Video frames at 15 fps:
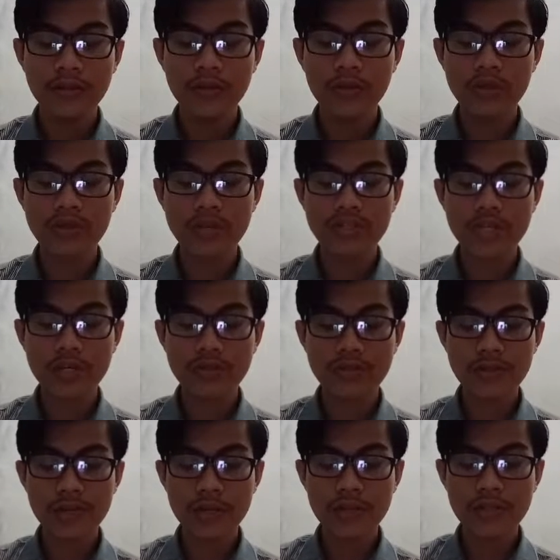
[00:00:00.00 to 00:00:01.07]
with
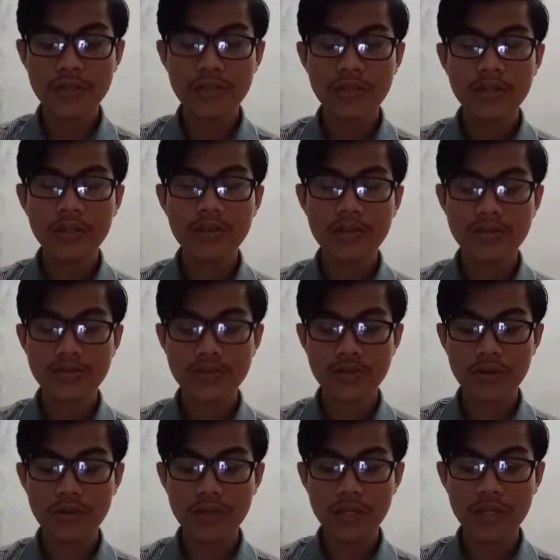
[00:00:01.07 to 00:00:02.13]
genre ghost
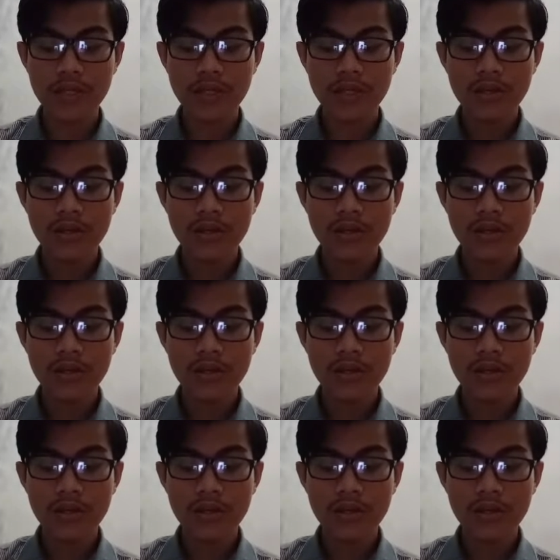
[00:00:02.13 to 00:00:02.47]
story,